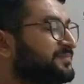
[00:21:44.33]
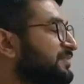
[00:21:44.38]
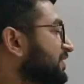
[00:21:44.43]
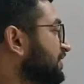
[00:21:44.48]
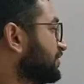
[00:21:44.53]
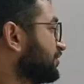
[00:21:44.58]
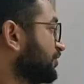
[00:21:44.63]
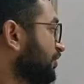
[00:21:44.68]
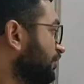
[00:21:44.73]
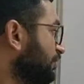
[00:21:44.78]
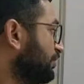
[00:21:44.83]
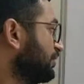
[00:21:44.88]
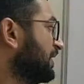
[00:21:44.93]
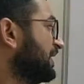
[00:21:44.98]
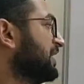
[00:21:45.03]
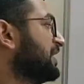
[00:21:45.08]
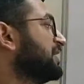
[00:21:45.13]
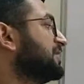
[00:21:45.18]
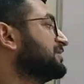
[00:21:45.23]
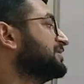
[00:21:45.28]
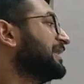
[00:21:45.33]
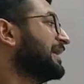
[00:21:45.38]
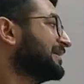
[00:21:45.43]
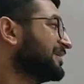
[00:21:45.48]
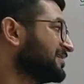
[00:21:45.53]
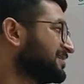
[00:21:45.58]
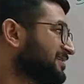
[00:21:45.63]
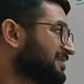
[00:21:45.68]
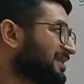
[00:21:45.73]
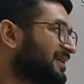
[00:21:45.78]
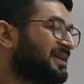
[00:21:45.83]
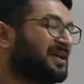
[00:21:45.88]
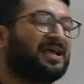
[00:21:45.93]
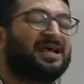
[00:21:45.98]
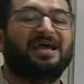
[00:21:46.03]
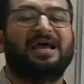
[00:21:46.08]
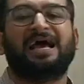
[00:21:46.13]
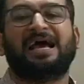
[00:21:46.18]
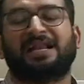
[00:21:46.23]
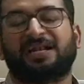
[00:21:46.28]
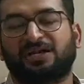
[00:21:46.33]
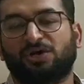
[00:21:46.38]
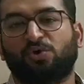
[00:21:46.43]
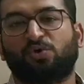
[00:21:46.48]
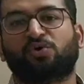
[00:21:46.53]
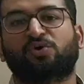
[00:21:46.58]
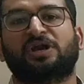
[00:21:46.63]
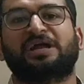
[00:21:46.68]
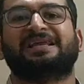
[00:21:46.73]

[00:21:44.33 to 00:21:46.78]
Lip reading: So that is endocrine